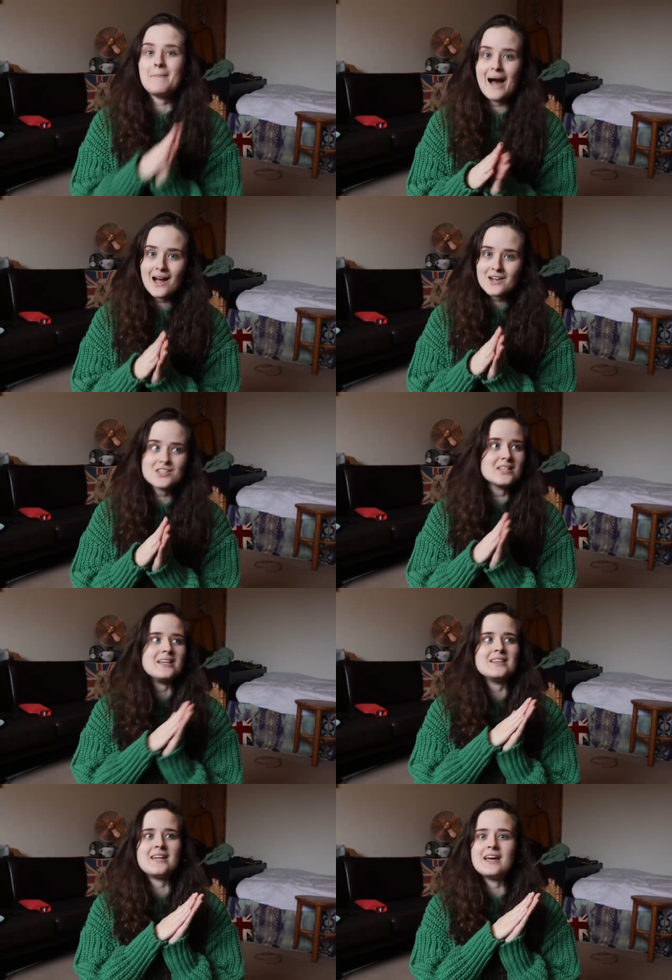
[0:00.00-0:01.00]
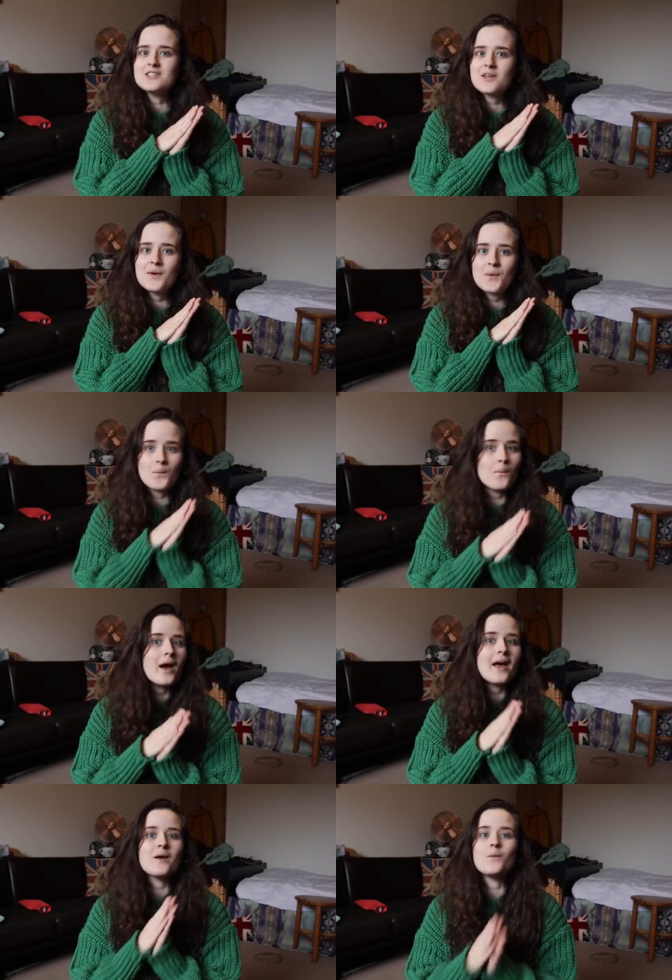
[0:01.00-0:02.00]
But actually, the day is going
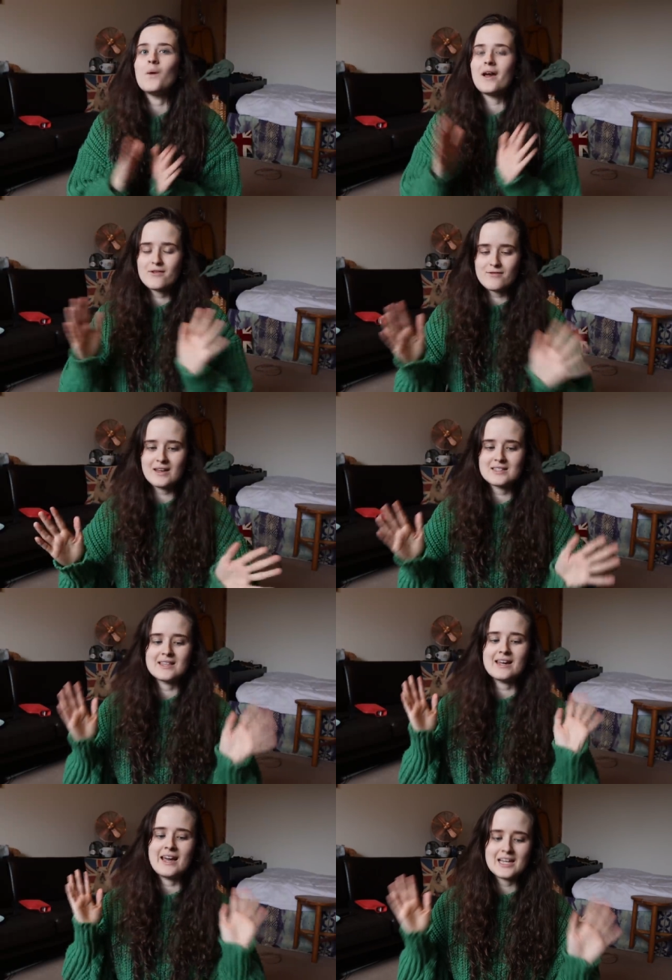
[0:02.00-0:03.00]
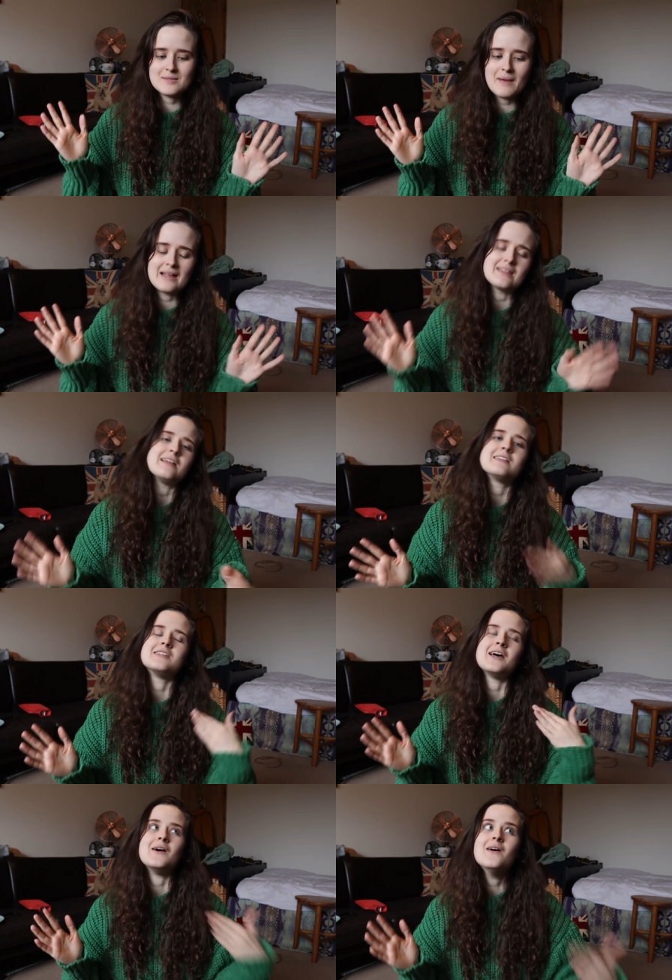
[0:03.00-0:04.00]
way faster than I expected,
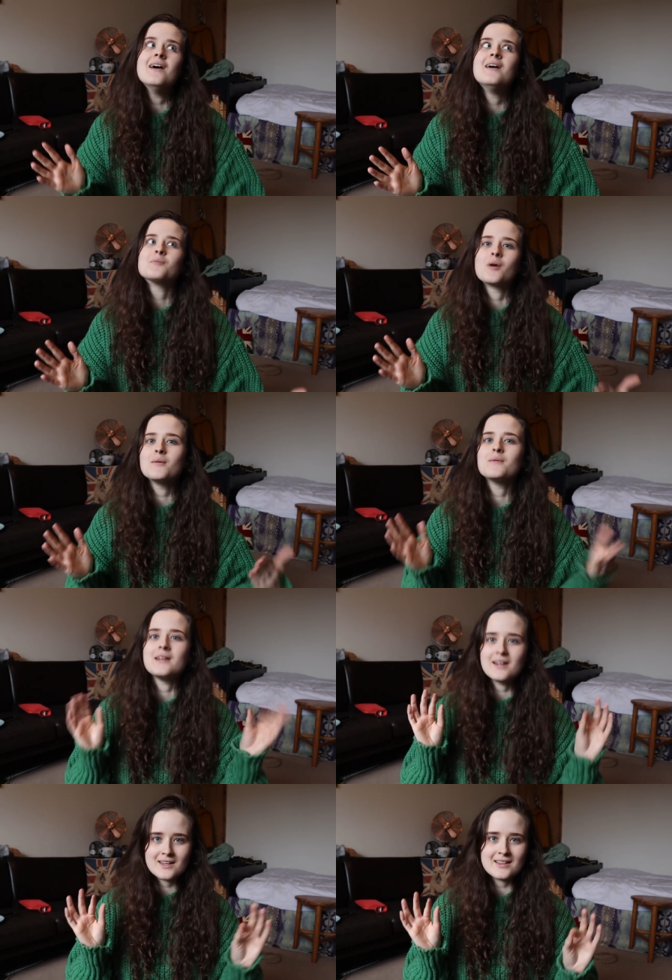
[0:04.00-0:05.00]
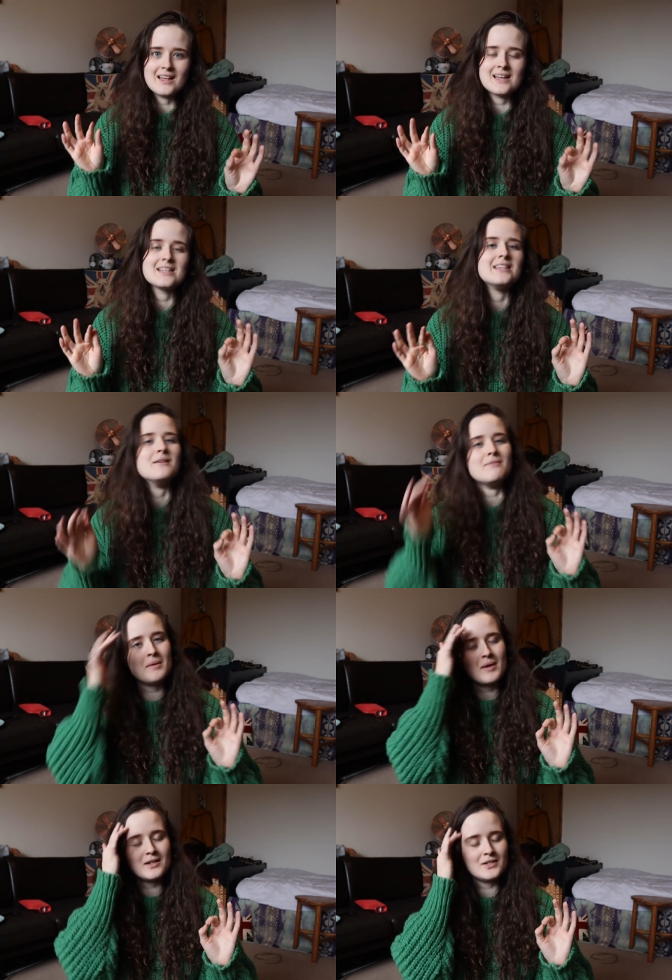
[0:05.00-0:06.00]
so probably a good lesson that
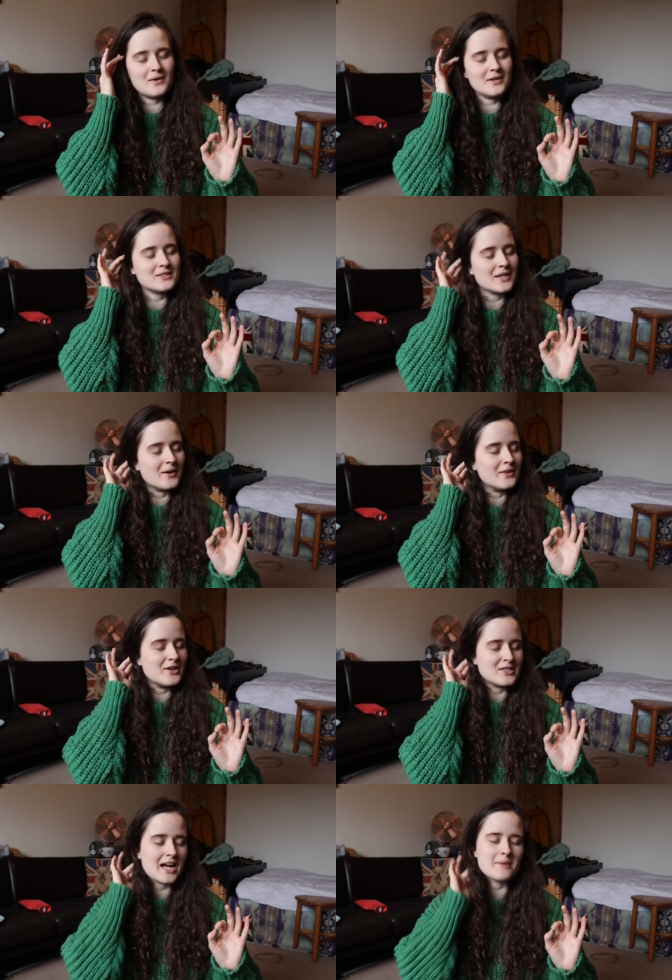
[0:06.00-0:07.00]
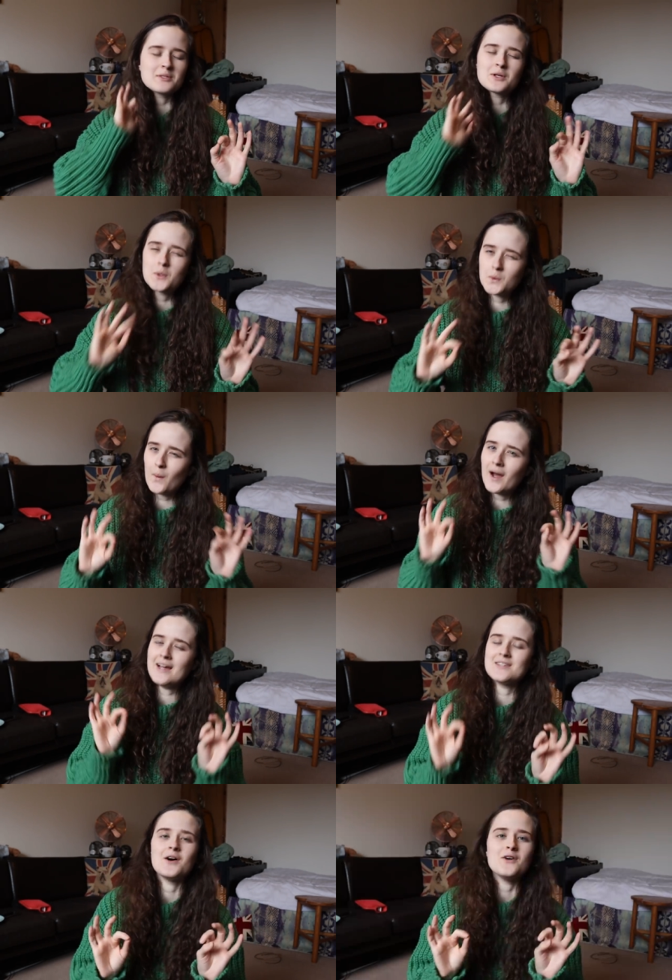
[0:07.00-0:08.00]
maybe I don't need to go on those apps quite
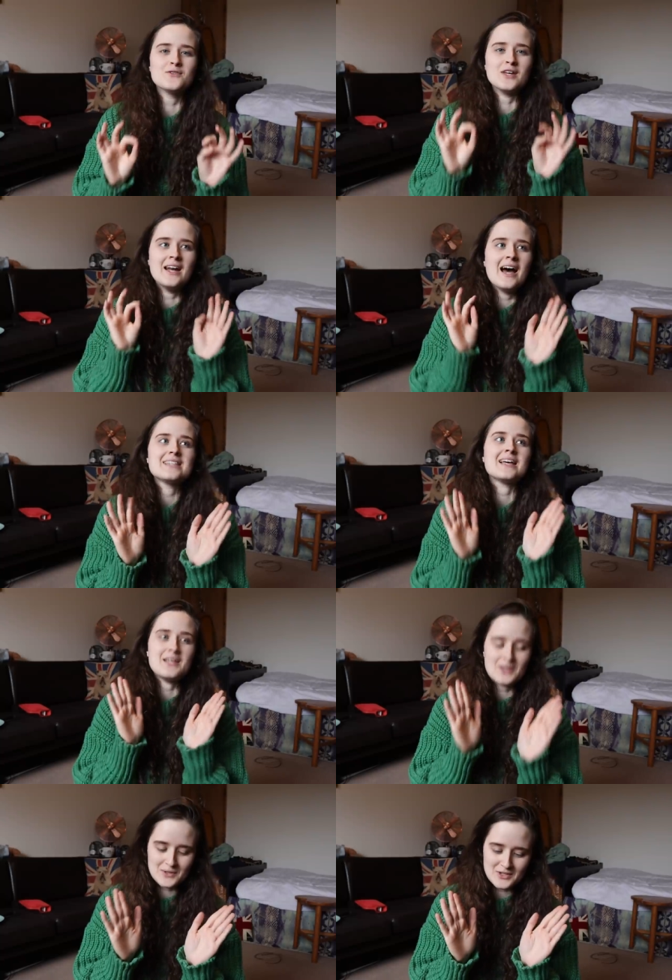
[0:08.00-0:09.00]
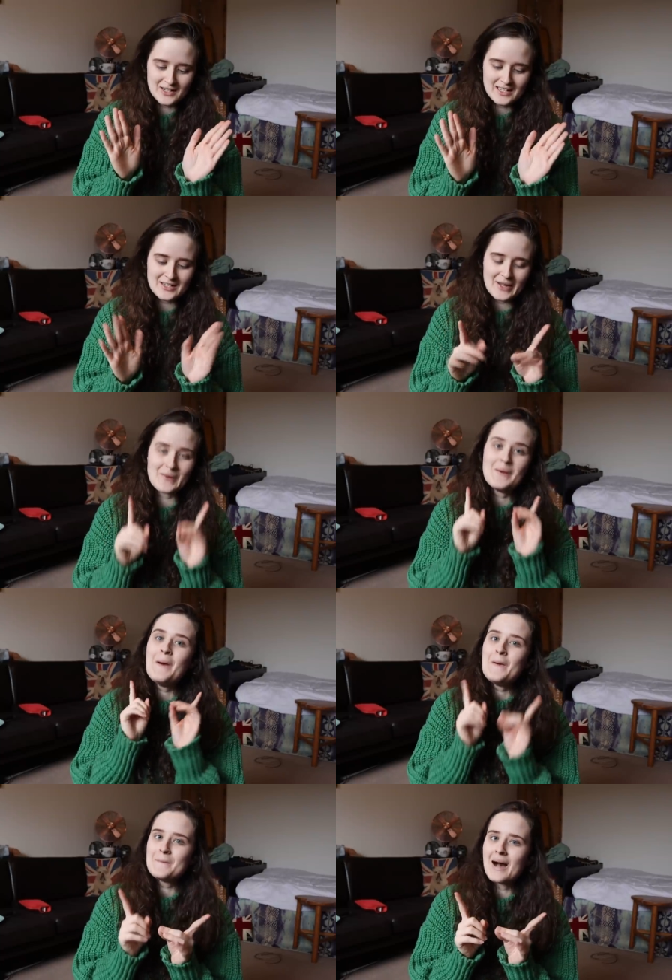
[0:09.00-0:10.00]
as often as I usually do.
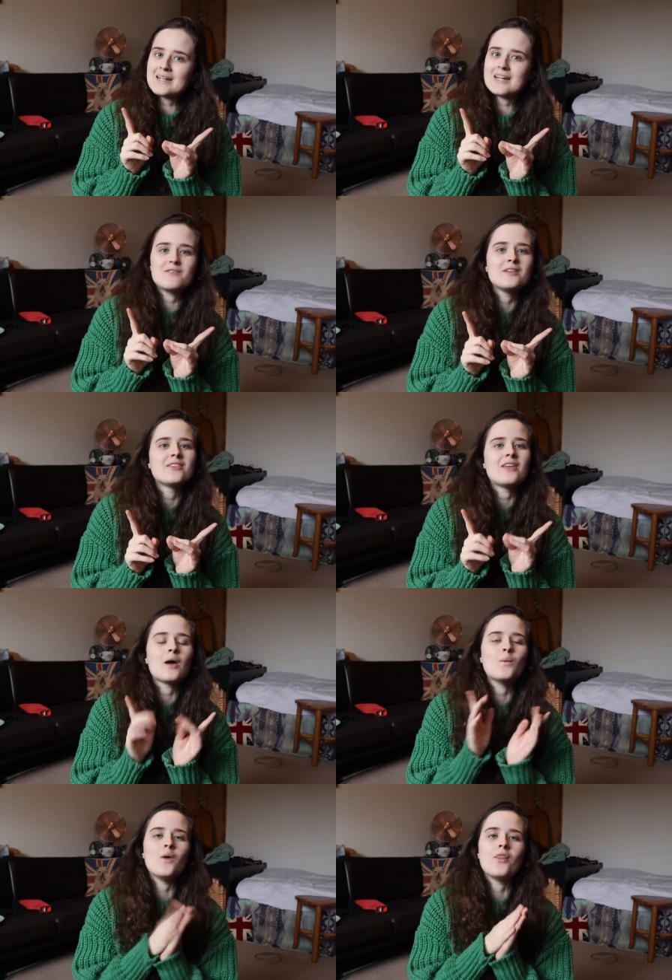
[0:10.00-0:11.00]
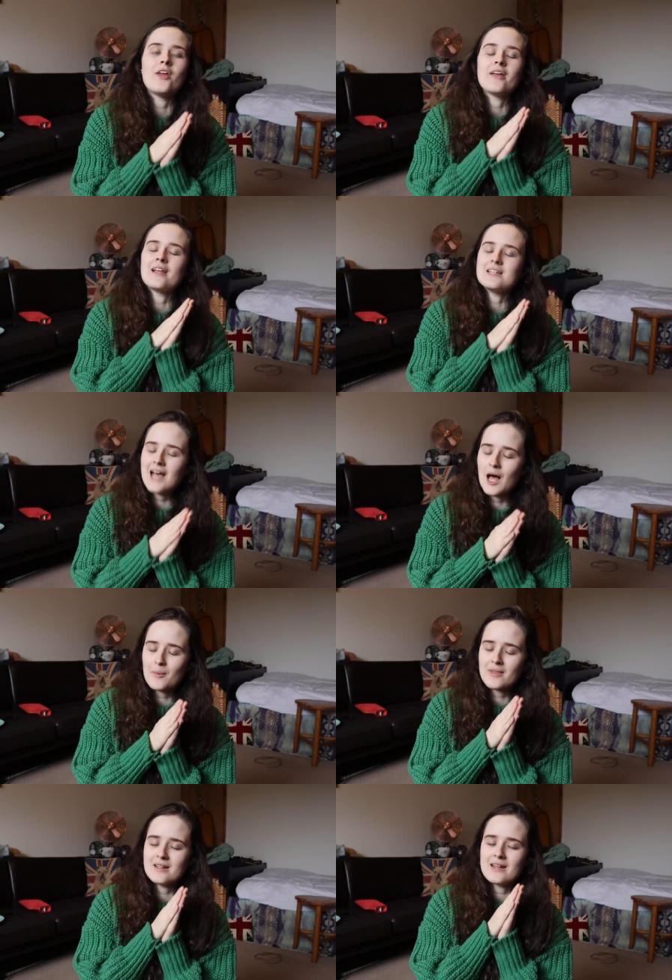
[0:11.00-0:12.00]
But I definitely think one thing that is
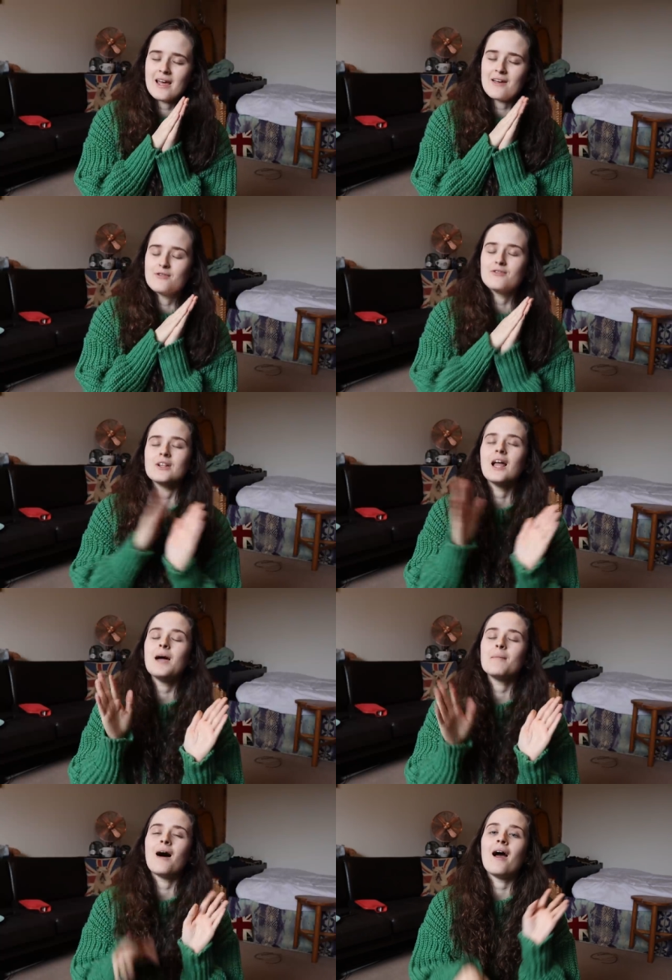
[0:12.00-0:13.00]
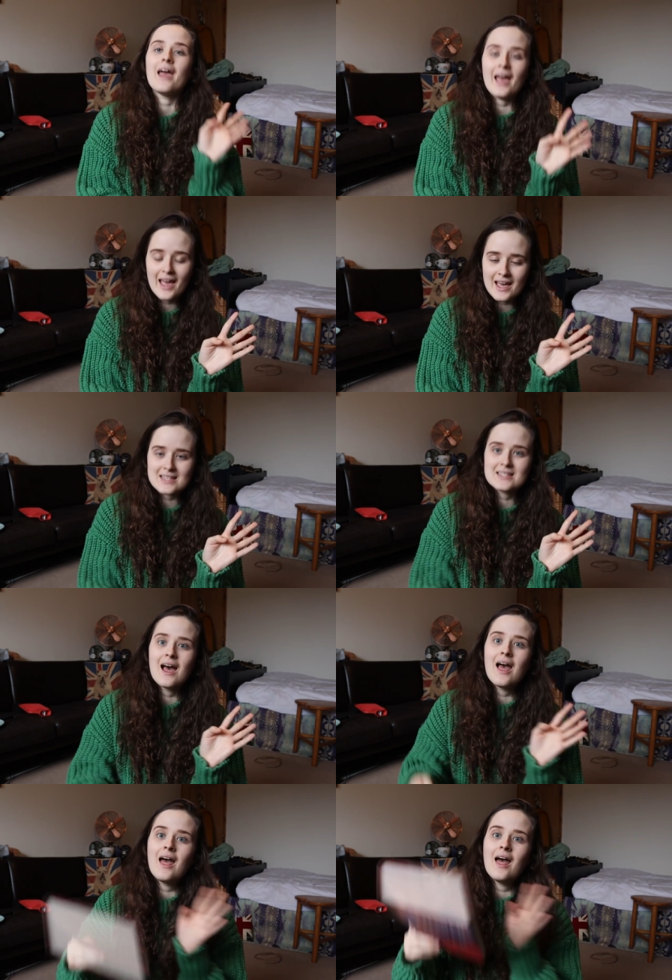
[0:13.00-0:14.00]
helping the day fly by is